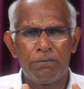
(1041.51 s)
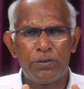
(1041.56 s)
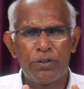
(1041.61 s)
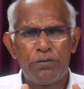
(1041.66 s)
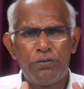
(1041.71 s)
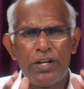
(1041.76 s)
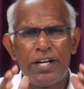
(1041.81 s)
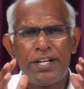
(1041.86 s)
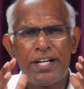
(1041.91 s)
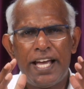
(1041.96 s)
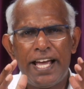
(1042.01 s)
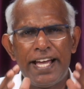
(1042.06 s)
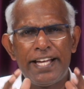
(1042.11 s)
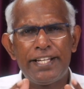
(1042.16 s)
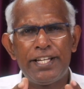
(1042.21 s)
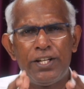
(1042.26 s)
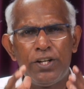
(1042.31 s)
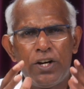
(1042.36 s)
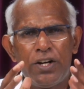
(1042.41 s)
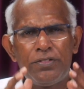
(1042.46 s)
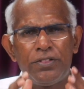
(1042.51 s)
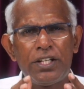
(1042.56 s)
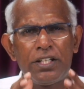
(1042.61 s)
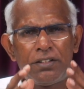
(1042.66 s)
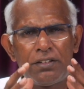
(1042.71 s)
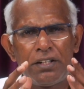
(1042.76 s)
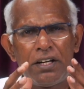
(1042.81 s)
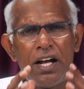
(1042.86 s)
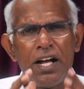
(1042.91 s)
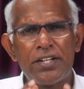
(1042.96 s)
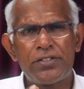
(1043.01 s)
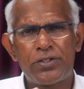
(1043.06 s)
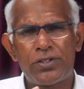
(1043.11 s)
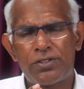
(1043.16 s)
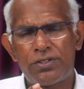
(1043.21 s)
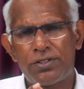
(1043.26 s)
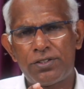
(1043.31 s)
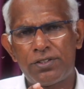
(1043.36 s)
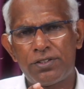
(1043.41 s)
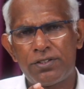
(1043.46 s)
the one hanging on the
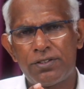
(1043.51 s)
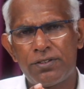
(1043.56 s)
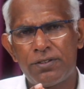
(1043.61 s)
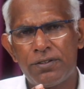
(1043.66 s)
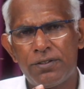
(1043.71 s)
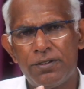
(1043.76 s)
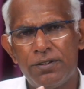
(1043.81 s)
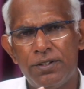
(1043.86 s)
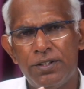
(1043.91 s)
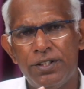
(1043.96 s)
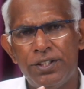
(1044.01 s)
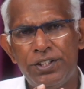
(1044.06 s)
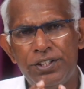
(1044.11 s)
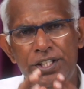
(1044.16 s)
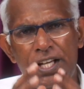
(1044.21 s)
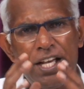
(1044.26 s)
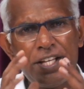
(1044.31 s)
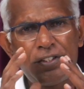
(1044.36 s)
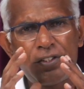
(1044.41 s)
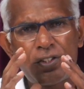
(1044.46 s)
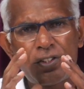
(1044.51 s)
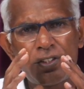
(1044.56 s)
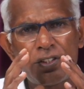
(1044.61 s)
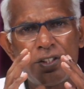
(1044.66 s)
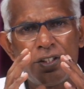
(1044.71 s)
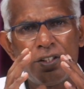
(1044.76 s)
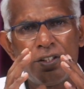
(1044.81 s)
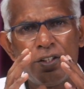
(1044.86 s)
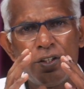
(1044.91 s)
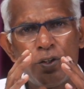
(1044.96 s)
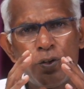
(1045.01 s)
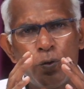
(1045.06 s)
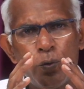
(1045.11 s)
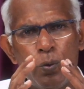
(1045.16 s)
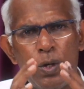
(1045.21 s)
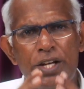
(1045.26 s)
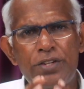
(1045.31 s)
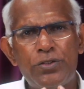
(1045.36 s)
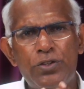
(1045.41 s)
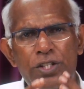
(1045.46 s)
cross. Yes,
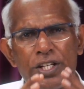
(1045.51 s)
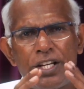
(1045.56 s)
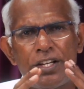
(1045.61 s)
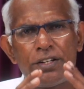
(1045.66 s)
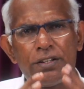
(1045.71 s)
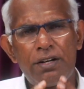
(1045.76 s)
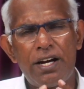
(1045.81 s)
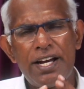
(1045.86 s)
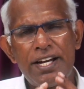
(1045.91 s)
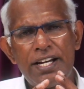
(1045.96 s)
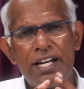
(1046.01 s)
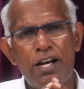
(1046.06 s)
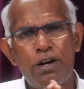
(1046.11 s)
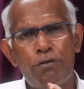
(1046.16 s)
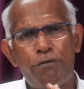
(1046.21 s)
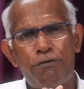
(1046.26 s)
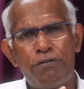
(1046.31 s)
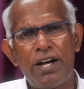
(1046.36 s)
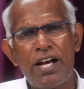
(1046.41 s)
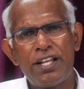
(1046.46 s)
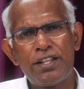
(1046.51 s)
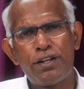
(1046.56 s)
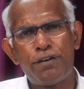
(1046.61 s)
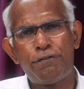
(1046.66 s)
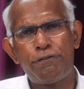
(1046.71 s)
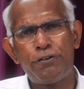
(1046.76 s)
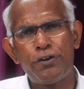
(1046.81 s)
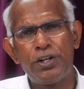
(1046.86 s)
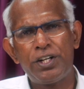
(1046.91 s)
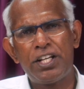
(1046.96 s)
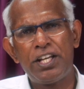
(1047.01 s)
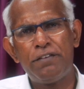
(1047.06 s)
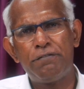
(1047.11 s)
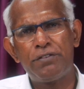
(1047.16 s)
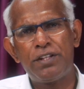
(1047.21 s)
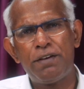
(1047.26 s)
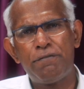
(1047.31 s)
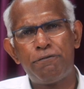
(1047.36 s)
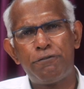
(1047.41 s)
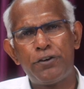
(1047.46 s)
once he cried out, Father,
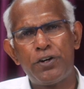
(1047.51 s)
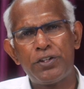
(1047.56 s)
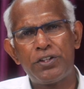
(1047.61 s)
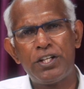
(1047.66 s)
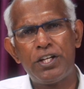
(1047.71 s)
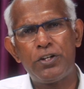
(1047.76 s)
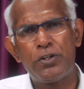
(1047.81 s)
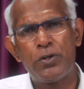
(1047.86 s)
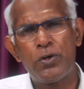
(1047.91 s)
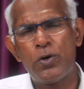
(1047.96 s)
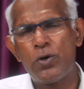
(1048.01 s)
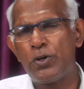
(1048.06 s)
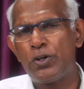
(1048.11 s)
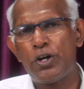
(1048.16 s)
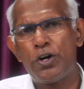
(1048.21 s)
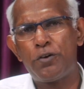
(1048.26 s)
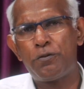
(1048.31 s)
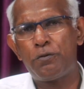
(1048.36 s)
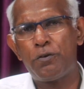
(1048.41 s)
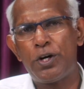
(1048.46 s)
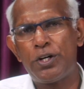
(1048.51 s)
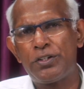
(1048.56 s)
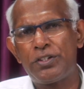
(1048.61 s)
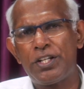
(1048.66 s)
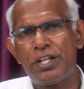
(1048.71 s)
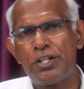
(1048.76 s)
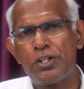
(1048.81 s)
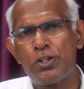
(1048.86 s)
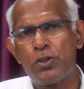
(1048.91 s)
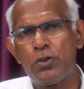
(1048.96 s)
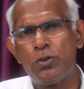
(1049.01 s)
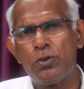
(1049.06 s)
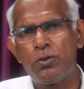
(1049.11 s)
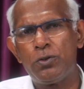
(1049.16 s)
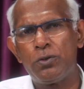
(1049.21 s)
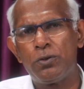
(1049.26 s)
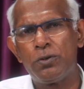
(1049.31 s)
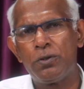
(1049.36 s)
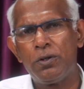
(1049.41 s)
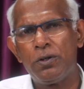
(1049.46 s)
forgive them, for they know not what they
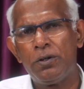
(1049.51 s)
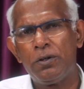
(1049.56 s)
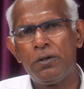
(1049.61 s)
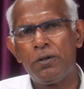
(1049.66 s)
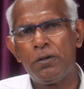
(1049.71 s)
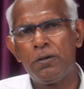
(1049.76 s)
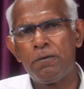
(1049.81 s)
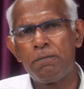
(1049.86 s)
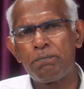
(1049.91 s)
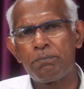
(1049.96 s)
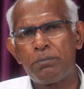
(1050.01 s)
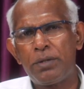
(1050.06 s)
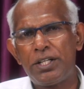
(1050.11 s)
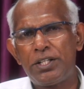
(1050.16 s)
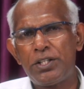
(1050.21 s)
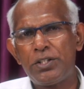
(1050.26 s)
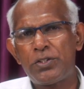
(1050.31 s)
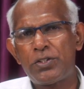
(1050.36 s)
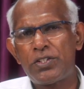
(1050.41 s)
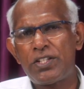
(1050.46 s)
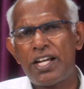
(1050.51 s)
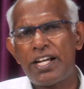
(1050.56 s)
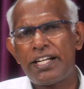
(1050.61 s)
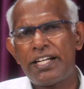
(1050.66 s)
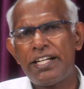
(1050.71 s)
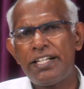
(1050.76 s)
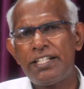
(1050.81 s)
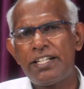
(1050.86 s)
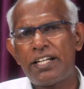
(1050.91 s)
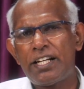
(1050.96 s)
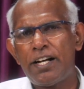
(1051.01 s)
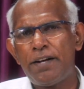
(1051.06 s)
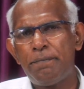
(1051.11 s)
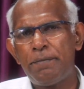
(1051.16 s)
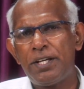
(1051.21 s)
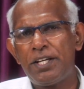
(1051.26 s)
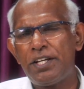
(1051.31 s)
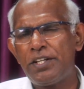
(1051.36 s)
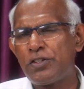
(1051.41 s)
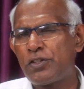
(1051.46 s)
do. But his second
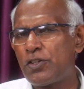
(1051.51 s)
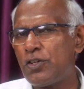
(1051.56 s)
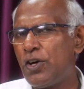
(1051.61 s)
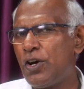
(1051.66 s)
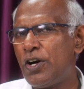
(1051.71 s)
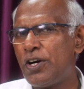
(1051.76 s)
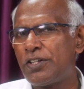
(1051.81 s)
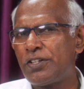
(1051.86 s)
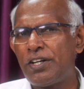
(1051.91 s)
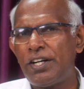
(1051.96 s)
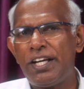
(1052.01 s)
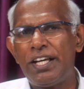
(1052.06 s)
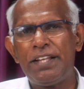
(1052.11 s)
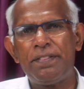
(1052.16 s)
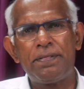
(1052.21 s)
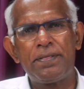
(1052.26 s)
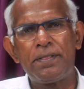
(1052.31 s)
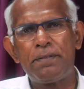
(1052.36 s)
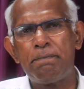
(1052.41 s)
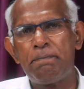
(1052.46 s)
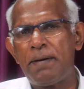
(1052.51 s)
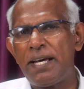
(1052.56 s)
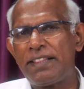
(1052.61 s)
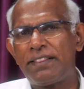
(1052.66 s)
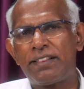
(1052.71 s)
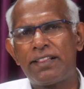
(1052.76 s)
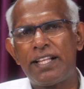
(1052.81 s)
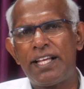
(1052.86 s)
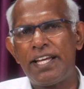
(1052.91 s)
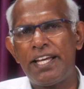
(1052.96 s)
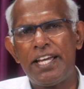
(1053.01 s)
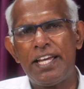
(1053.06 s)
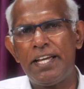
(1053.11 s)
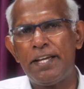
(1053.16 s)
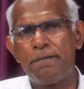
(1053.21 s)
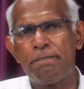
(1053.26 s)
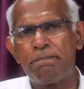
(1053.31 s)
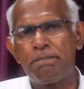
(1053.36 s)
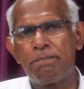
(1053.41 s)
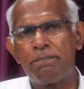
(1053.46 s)
coming is not in
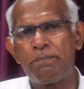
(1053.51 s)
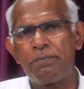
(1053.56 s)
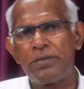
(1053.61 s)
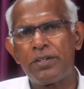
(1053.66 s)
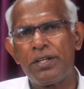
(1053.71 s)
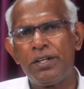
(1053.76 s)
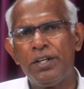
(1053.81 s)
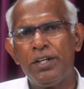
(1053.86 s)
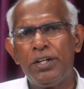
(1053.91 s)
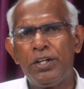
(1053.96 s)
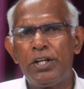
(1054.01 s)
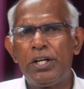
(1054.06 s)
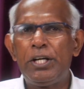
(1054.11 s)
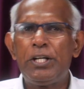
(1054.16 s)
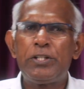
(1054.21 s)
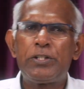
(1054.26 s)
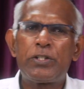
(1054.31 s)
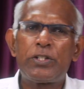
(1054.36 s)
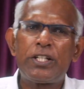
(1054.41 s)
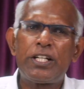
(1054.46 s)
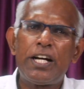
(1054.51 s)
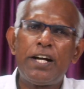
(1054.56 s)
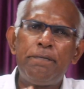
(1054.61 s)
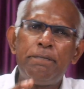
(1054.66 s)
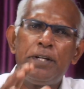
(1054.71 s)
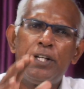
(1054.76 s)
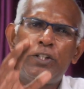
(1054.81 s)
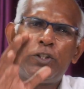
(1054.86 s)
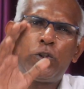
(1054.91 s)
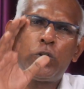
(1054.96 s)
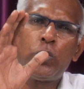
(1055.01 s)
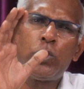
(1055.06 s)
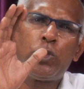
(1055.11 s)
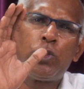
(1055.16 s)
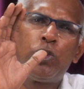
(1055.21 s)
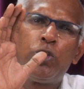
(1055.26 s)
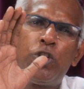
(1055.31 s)
Bethlehem. He is coming to